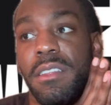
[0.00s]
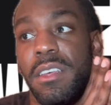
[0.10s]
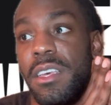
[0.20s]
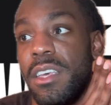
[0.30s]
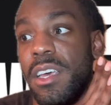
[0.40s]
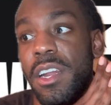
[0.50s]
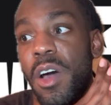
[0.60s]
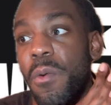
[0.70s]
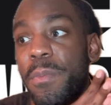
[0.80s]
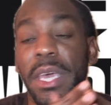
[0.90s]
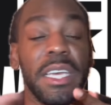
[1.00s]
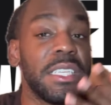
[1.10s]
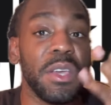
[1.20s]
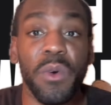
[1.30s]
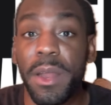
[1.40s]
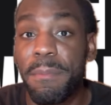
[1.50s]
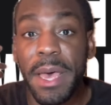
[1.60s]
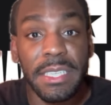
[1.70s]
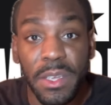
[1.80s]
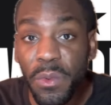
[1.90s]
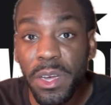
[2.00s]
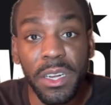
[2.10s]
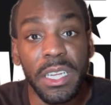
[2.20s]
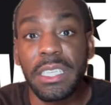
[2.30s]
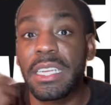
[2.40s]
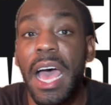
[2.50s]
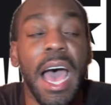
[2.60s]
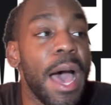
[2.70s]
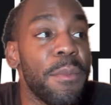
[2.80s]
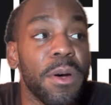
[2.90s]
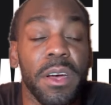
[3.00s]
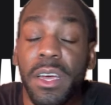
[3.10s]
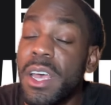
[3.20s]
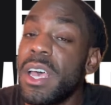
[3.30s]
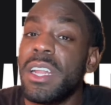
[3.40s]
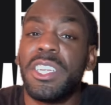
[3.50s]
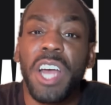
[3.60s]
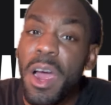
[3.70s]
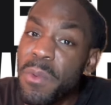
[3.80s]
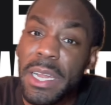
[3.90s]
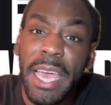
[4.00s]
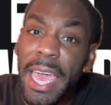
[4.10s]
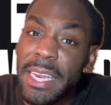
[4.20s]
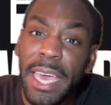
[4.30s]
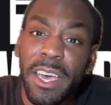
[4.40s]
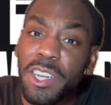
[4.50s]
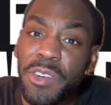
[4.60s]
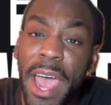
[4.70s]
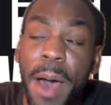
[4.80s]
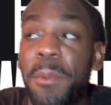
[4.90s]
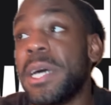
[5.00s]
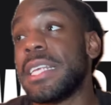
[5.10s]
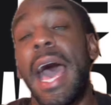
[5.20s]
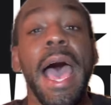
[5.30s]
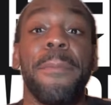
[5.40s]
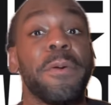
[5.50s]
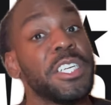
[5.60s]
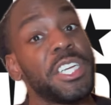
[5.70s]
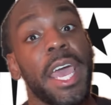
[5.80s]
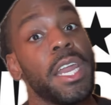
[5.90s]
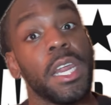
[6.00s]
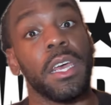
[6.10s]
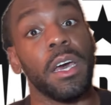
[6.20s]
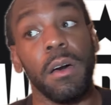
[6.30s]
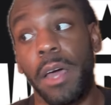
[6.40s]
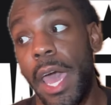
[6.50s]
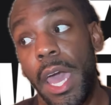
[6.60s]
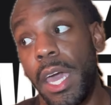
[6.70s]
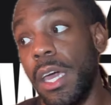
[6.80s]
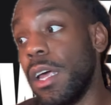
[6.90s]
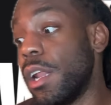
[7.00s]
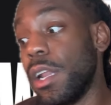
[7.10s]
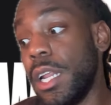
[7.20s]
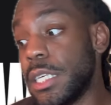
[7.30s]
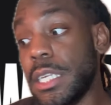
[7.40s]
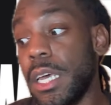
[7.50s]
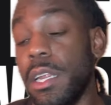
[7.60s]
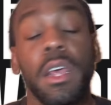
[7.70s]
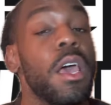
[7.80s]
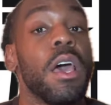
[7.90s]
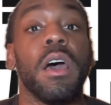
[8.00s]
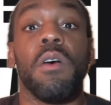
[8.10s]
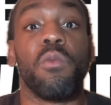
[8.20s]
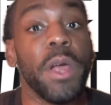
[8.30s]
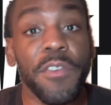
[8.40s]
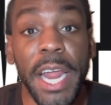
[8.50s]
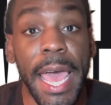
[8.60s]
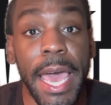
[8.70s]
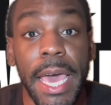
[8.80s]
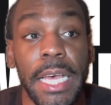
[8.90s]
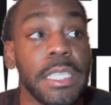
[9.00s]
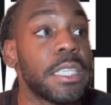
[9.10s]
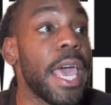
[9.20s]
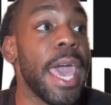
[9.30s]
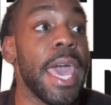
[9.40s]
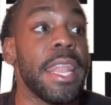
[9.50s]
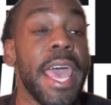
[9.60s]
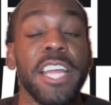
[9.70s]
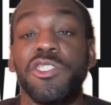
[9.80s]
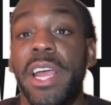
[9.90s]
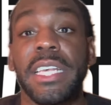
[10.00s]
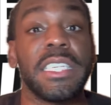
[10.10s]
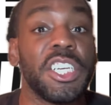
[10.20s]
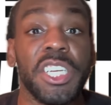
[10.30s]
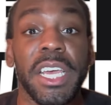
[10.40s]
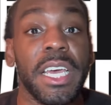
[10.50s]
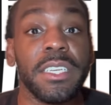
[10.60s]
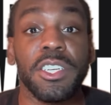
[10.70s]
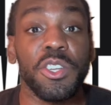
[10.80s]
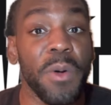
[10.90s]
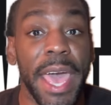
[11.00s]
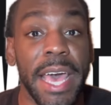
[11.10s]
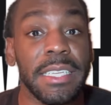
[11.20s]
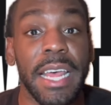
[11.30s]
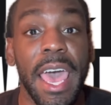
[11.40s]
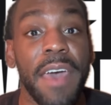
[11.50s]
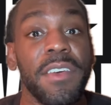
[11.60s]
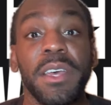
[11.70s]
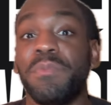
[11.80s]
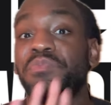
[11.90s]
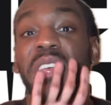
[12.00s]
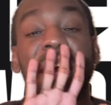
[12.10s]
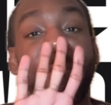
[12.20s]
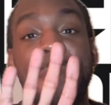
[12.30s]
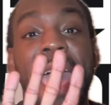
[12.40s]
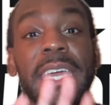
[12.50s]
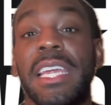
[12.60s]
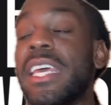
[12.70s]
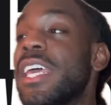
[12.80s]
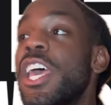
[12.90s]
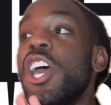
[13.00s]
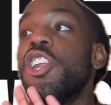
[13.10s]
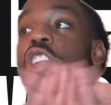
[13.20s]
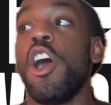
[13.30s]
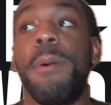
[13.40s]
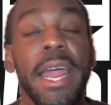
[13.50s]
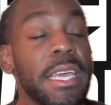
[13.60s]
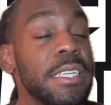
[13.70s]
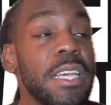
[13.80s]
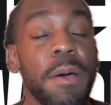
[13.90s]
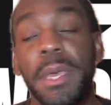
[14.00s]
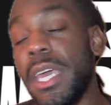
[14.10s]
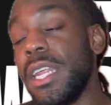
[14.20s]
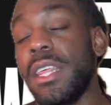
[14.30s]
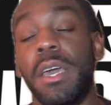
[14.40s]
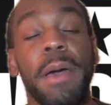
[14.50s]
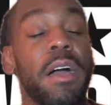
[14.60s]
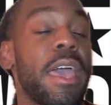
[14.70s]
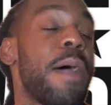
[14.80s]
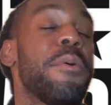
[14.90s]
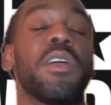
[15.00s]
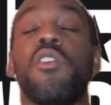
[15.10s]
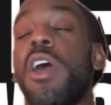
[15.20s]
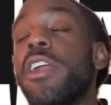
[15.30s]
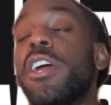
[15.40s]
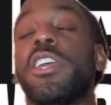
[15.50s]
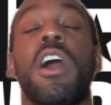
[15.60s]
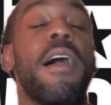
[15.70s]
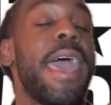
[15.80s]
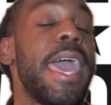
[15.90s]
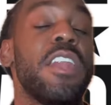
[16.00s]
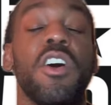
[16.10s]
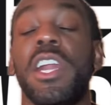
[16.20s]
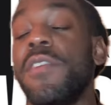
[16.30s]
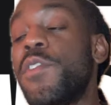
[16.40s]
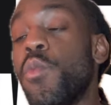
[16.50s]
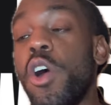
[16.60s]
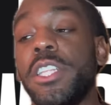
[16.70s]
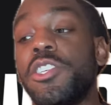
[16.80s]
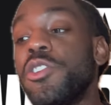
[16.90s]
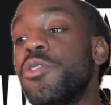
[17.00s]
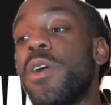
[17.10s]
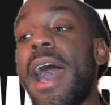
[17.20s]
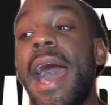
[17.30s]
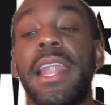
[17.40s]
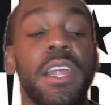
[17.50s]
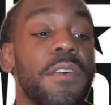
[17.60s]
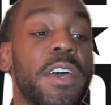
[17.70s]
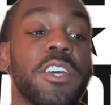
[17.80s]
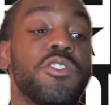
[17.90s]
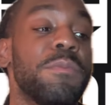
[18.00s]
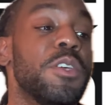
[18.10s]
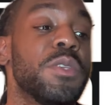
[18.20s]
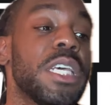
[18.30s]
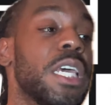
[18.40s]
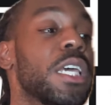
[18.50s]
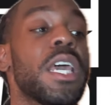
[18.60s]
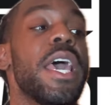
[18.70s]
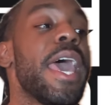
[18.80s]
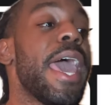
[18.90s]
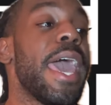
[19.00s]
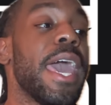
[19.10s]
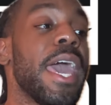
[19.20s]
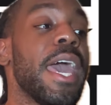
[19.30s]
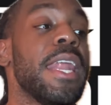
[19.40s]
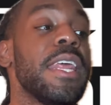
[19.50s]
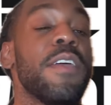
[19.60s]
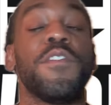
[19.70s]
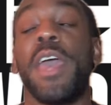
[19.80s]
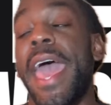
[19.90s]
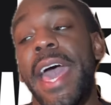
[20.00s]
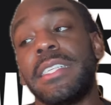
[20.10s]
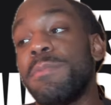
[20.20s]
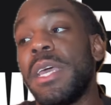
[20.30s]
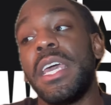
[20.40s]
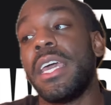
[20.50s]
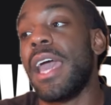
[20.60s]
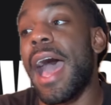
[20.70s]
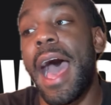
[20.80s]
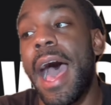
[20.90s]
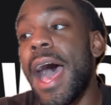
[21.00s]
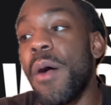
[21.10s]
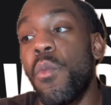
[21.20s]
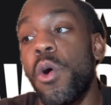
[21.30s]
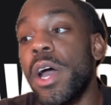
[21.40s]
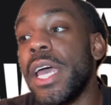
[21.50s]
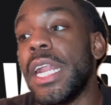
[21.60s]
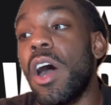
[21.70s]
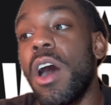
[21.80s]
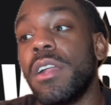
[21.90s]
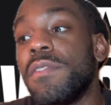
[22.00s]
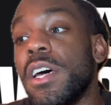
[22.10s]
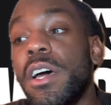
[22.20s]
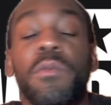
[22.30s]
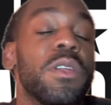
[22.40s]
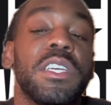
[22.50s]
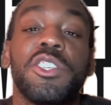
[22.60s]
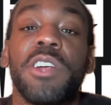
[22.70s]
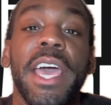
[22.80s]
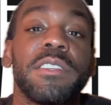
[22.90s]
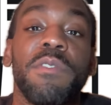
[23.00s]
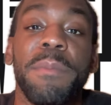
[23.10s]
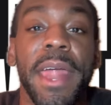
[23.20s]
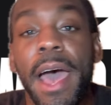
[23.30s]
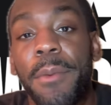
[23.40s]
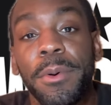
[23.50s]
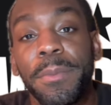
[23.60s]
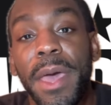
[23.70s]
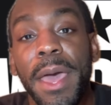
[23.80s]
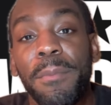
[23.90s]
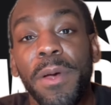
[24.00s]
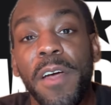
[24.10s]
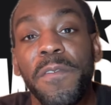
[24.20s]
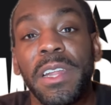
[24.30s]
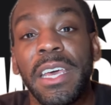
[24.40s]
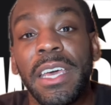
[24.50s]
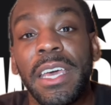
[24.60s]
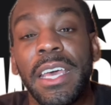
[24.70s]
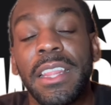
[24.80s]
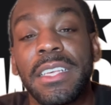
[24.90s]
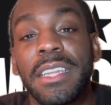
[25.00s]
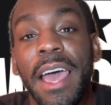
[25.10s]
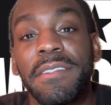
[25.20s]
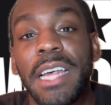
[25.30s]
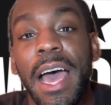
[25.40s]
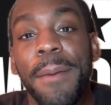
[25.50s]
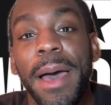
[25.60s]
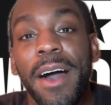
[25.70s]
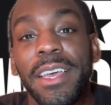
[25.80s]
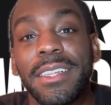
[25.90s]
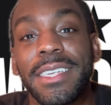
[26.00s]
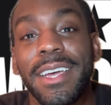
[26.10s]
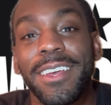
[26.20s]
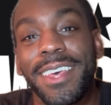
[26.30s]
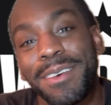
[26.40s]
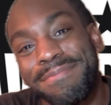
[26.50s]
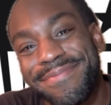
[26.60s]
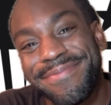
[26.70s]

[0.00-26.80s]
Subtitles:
BET wasn't messing with her this time, or did y'all really hate that country album? Because I appreciated it. Okay, listen. Riverdance and that transition into Two Hands to Heaven, immaculate. Nobody can tell me anything about Cowboy Carter. Y'all hate on it if you want to. I love country music. And if you ask me, I want all of the unreleased tracks from that album. And prayerfully, in this lifetime, I'll get to hear them.